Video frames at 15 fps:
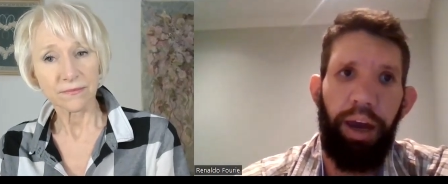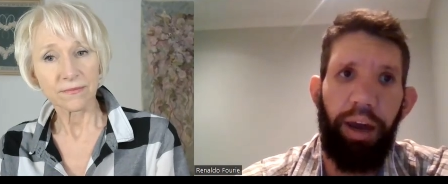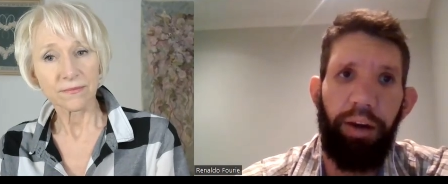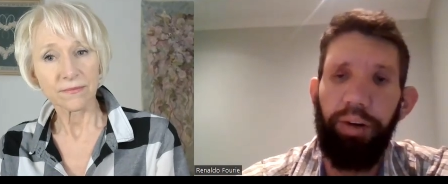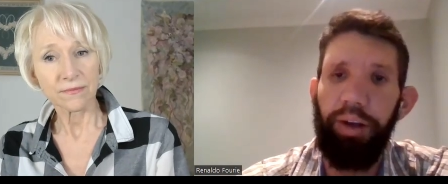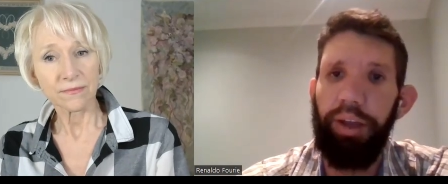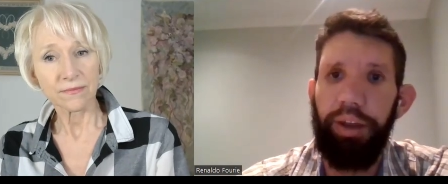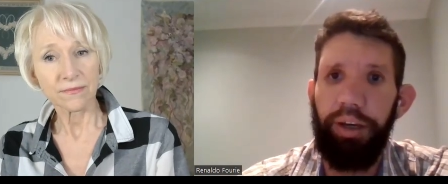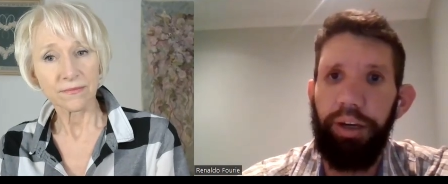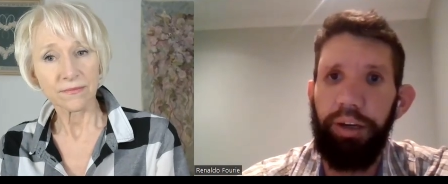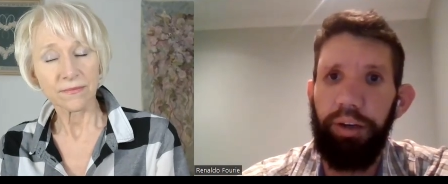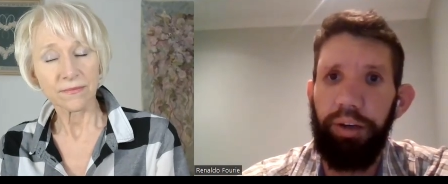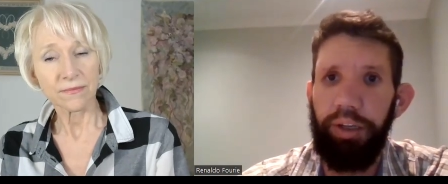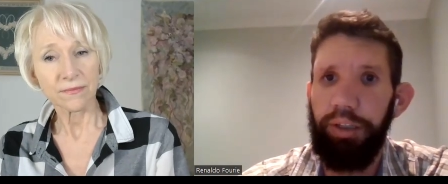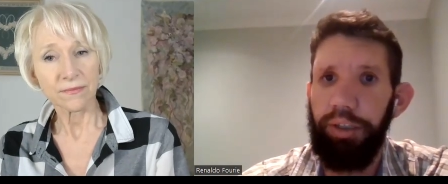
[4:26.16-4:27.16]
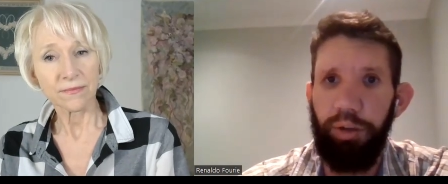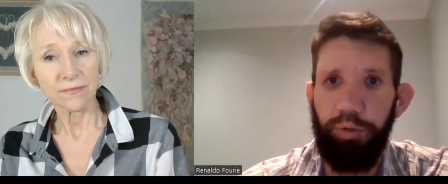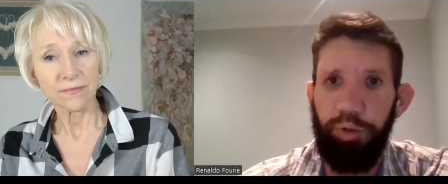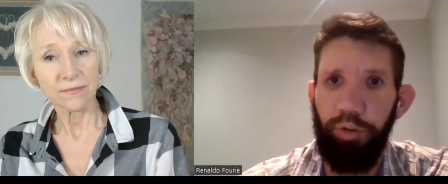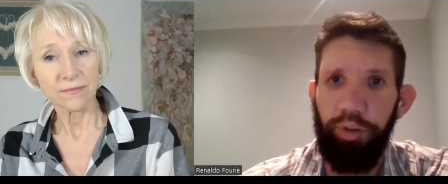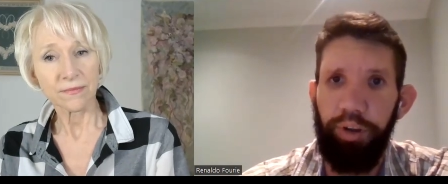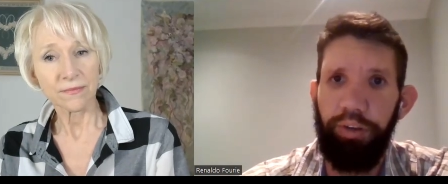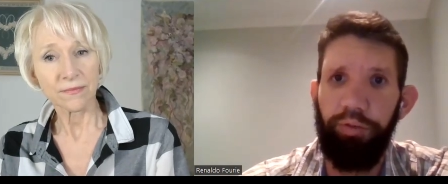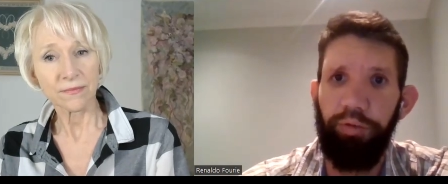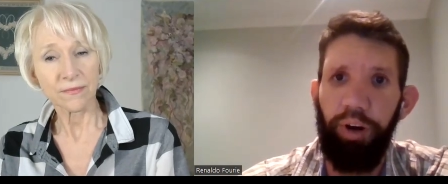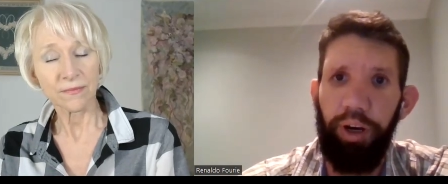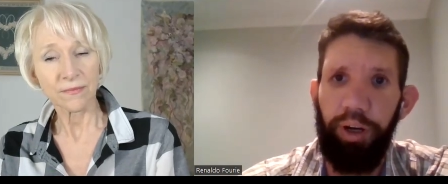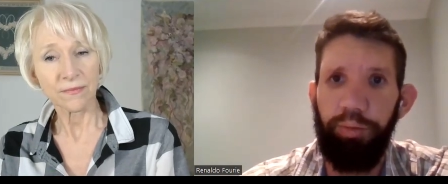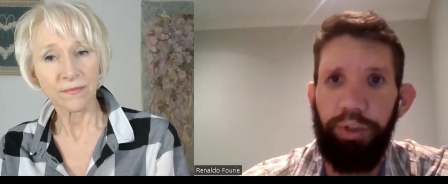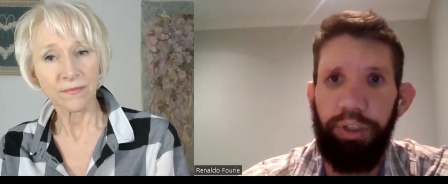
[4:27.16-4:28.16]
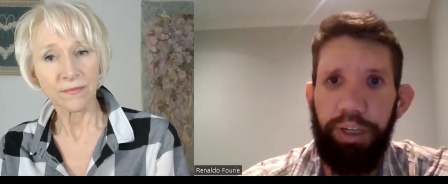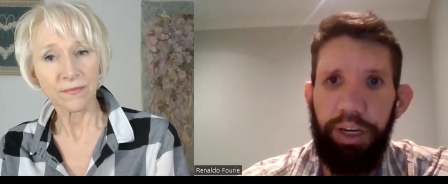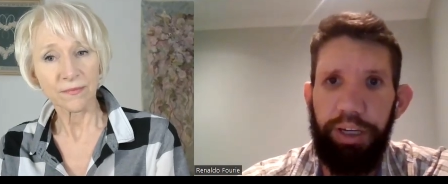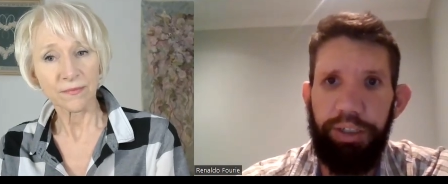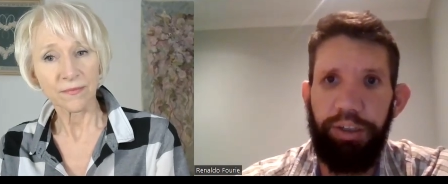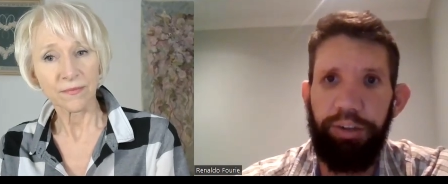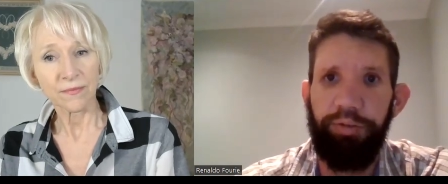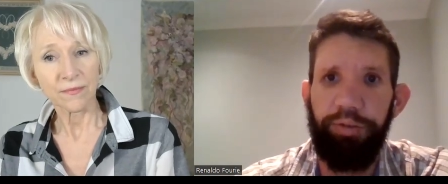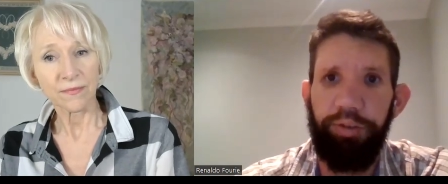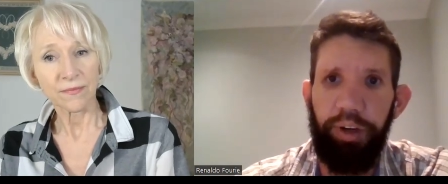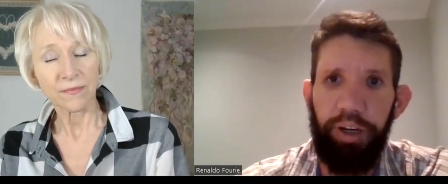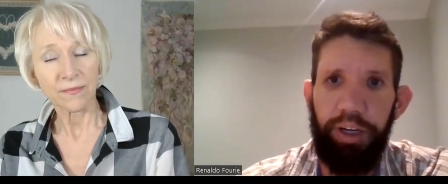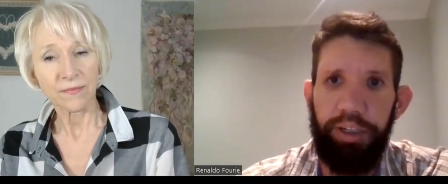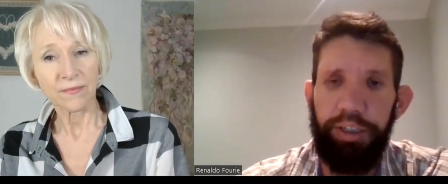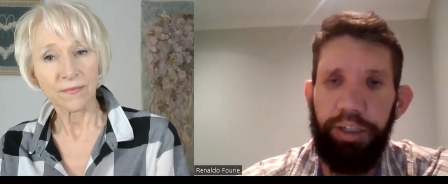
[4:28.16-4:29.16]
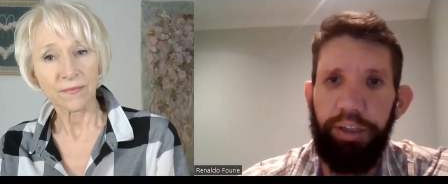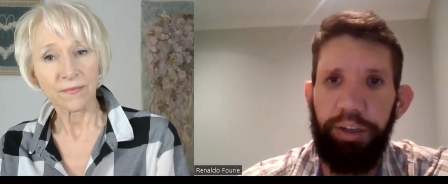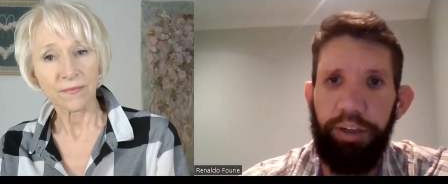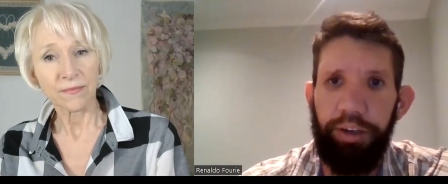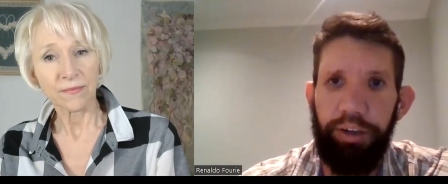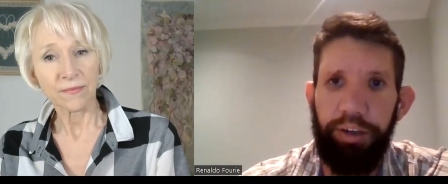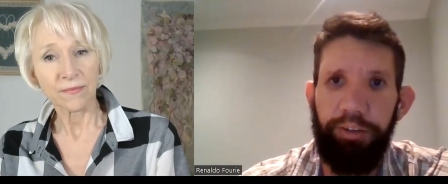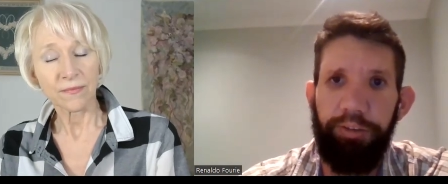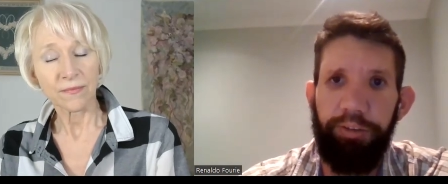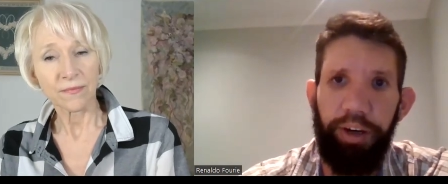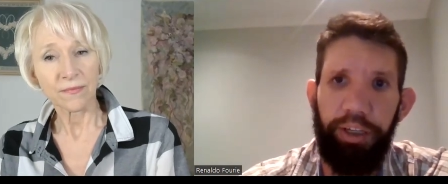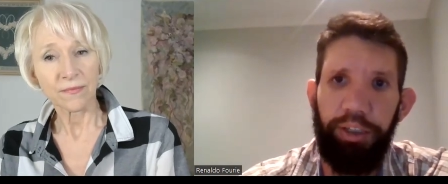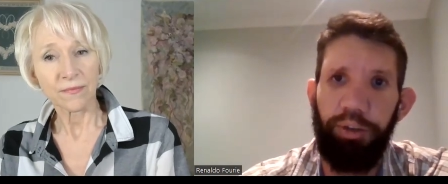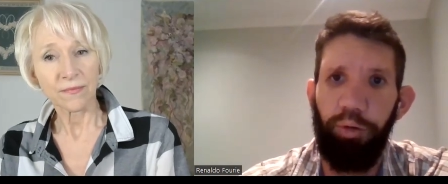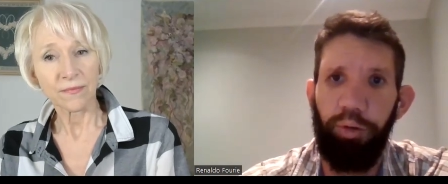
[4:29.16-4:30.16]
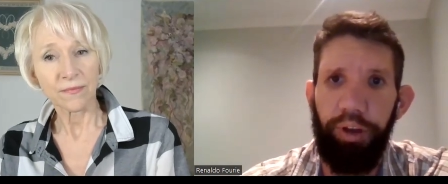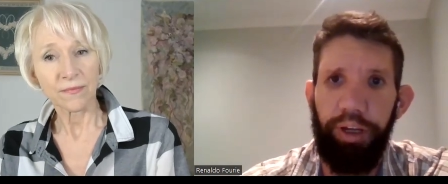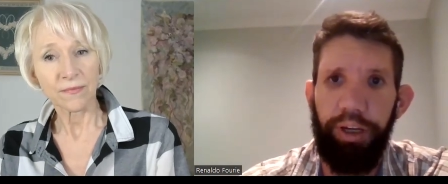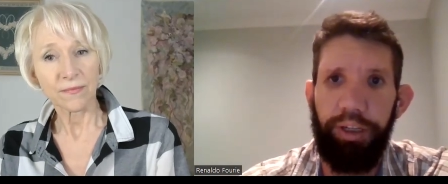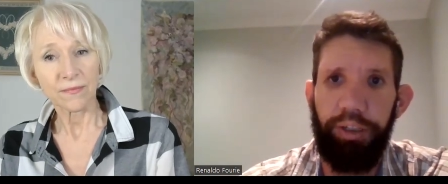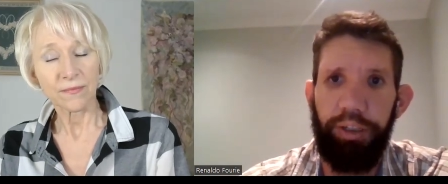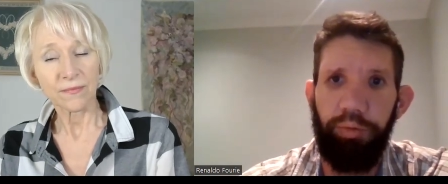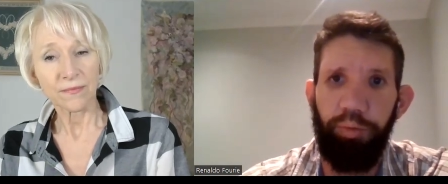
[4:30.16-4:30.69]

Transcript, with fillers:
Speaker 1: everything in terms of the environment has an has an uh, effect on that